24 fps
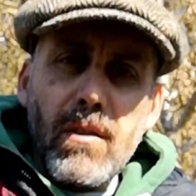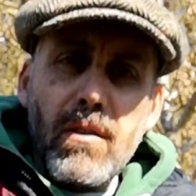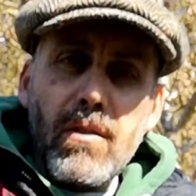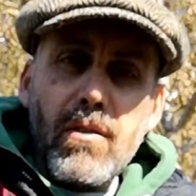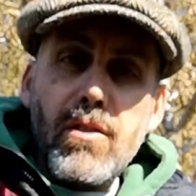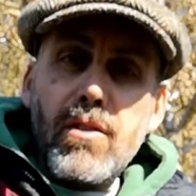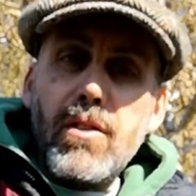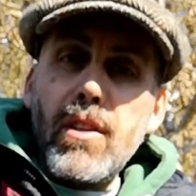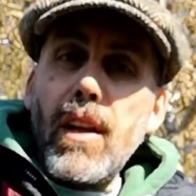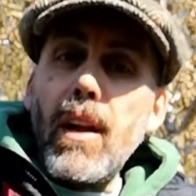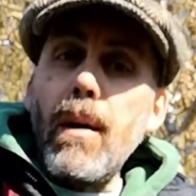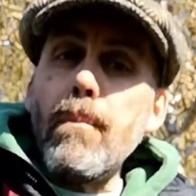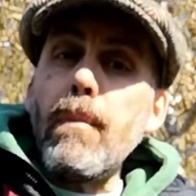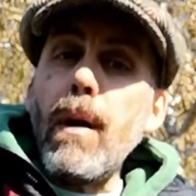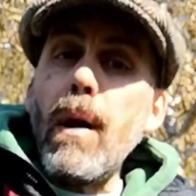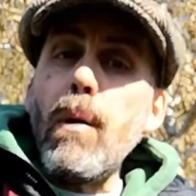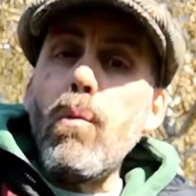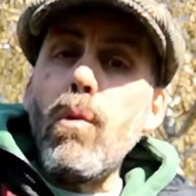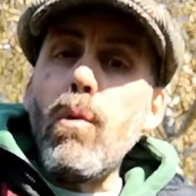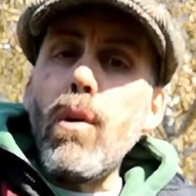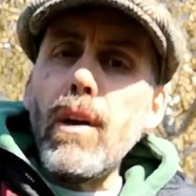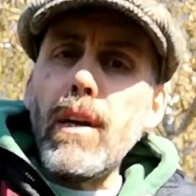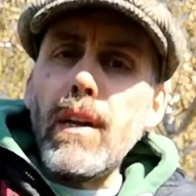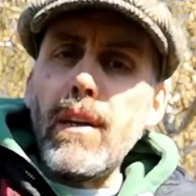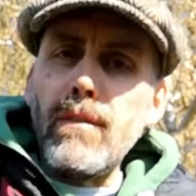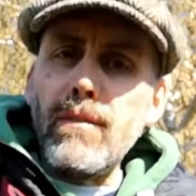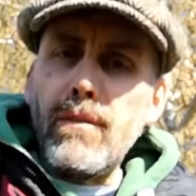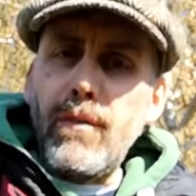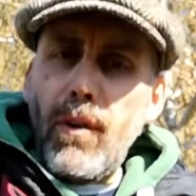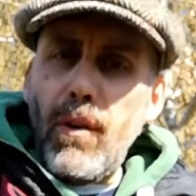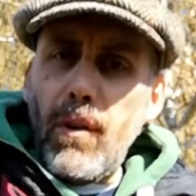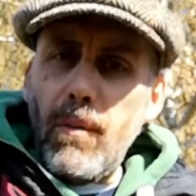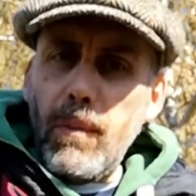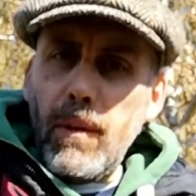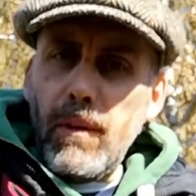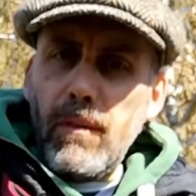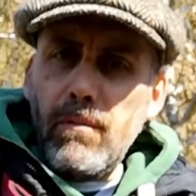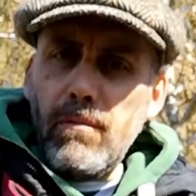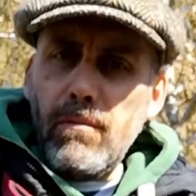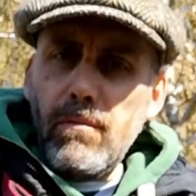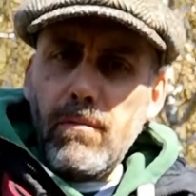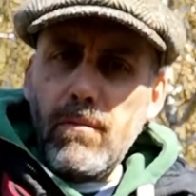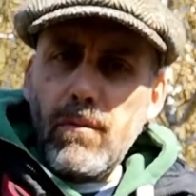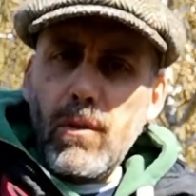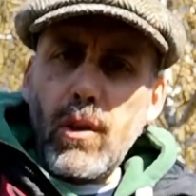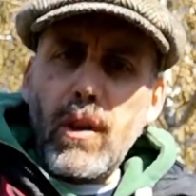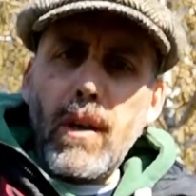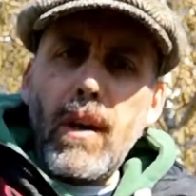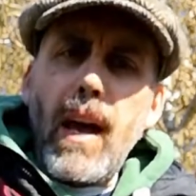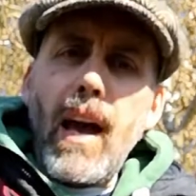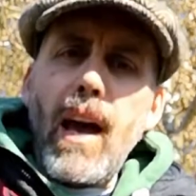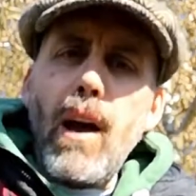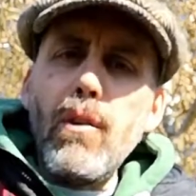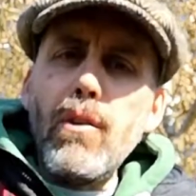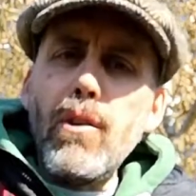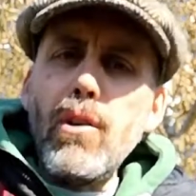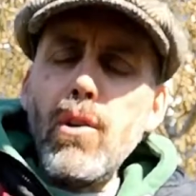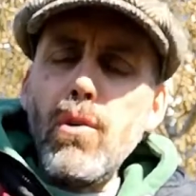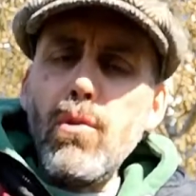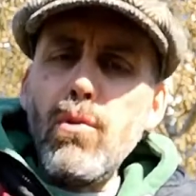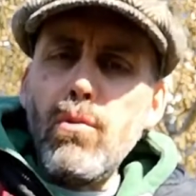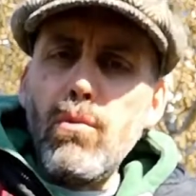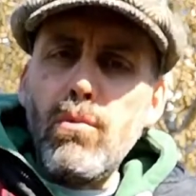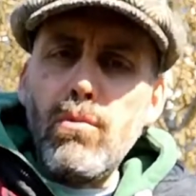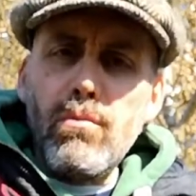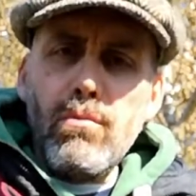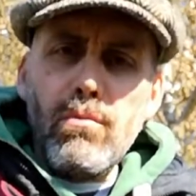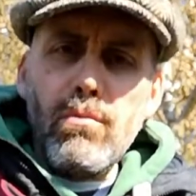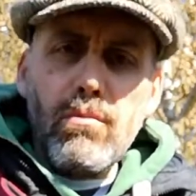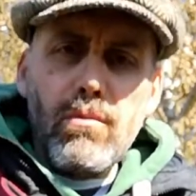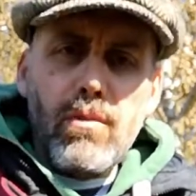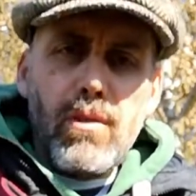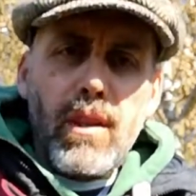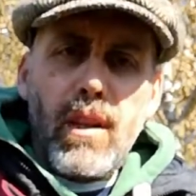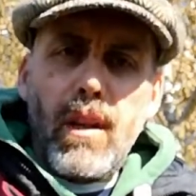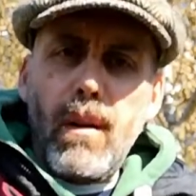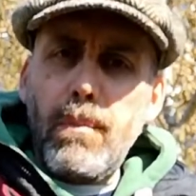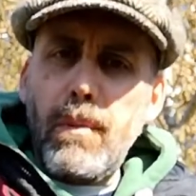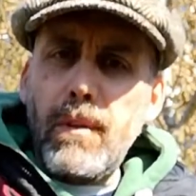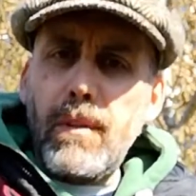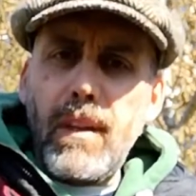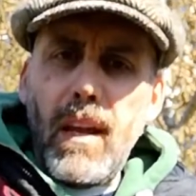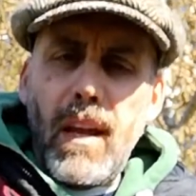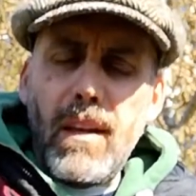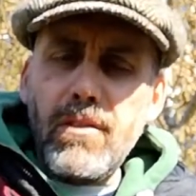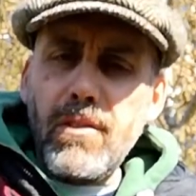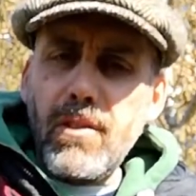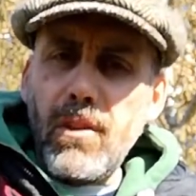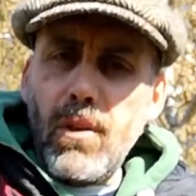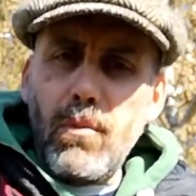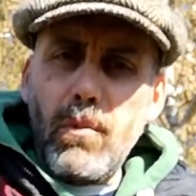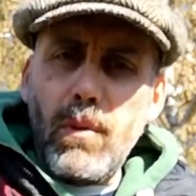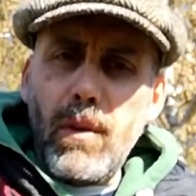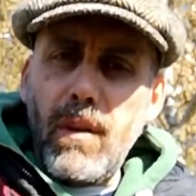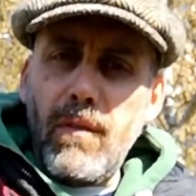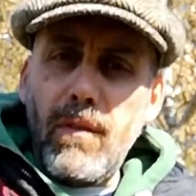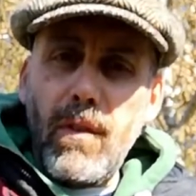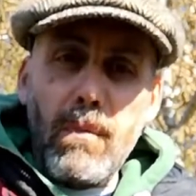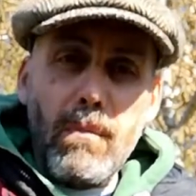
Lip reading: set up my work environment? Look at how you set up a desk or whatever.